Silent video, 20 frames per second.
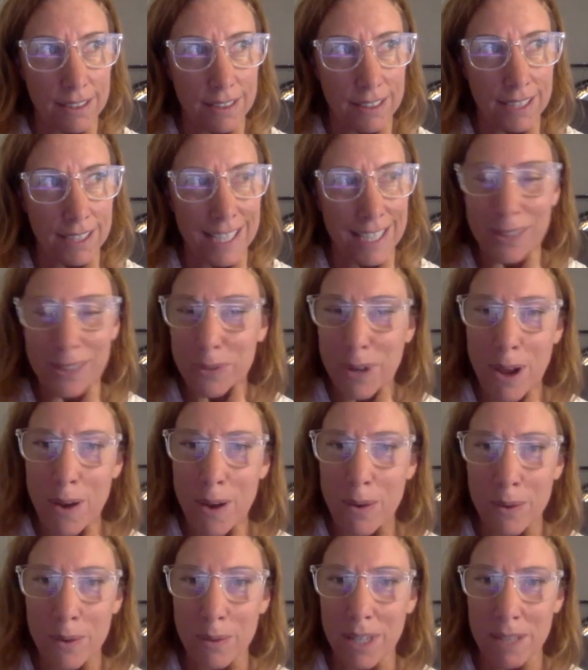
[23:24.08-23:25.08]
I don't
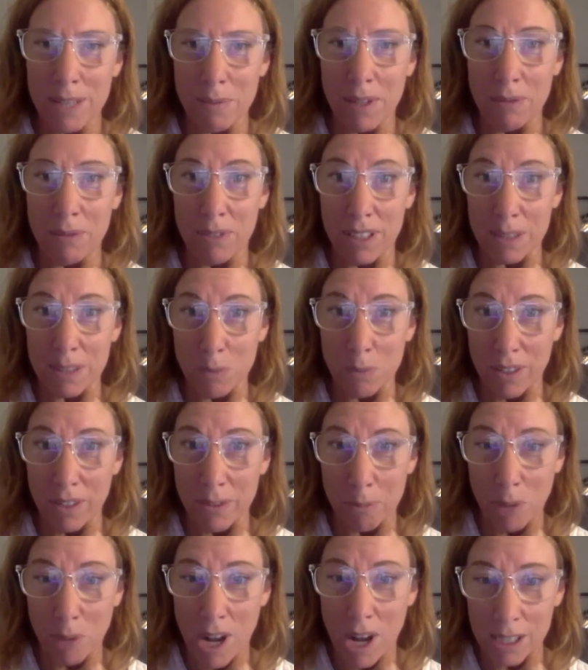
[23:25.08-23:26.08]
know. It feels more of a
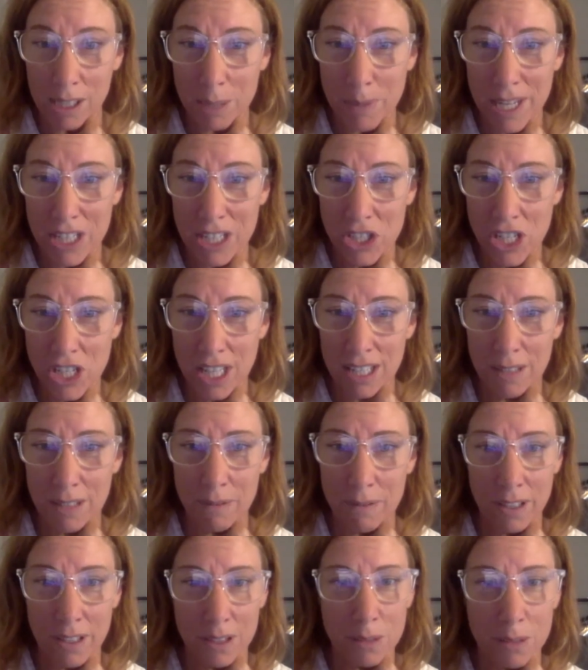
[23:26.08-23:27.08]
proclamation. It
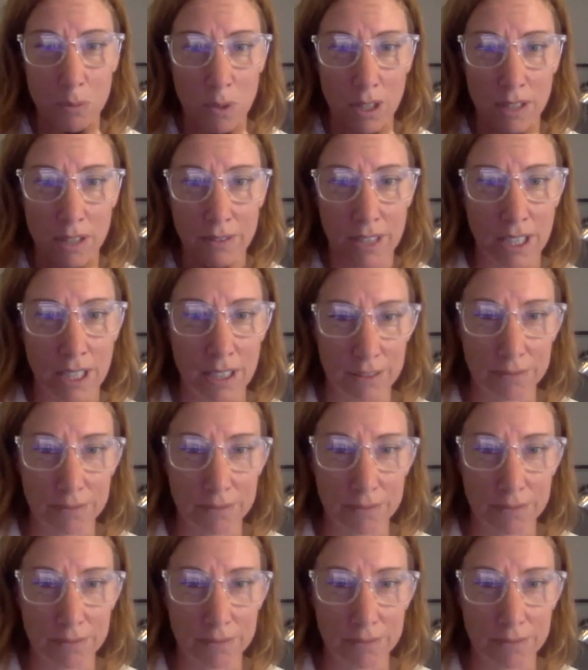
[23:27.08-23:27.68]
feels more of a